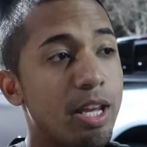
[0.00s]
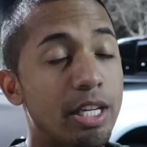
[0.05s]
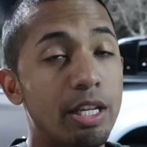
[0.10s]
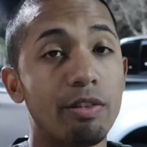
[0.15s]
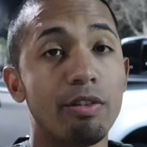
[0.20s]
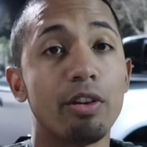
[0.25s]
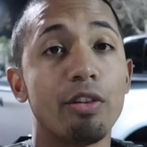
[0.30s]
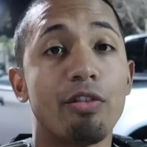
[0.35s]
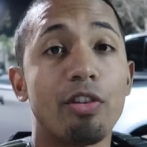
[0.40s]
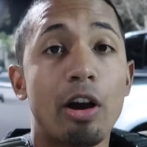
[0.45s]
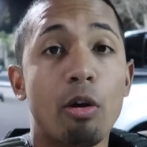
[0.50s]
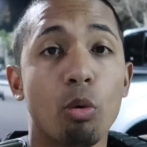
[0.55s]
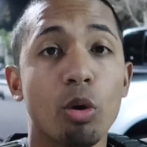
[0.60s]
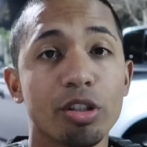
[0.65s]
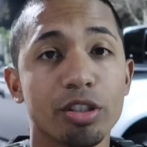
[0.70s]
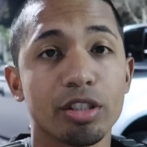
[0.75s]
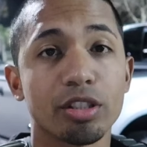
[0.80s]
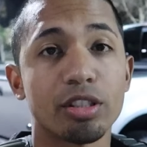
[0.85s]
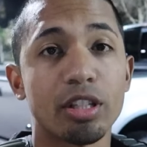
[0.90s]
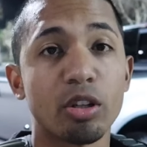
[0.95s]
and even if I
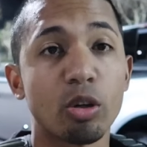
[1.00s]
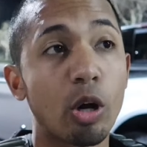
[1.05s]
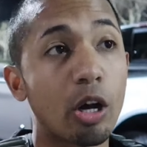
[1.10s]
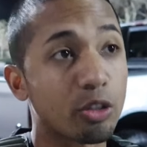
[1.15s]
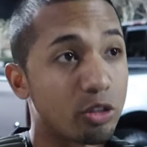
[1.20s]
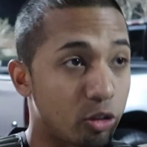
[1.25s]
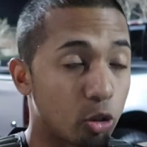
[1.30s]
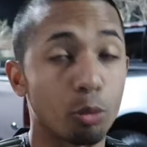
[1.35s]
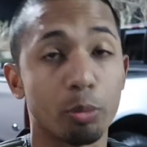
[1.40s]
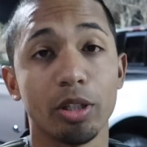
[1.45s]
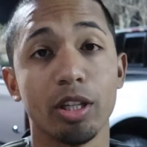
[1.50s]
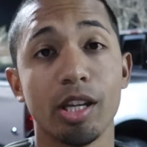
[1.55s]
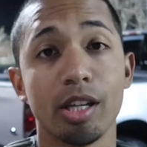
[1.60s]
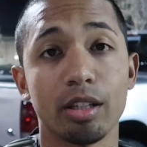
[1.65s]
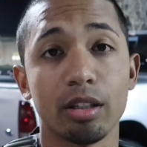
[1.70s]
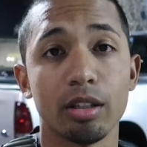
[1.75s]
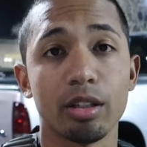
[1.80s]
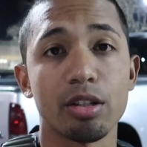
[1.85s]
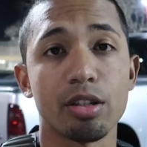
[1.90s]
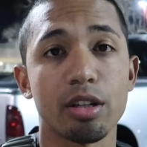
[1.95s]
wasn't single, I'll still be
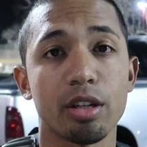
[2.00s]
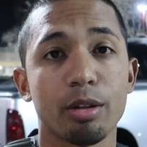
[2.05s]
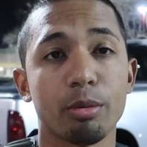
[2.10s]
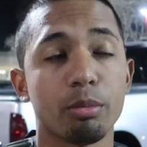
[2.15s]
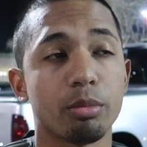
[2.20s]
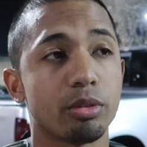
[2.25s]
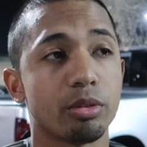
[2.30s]
hitting the gym.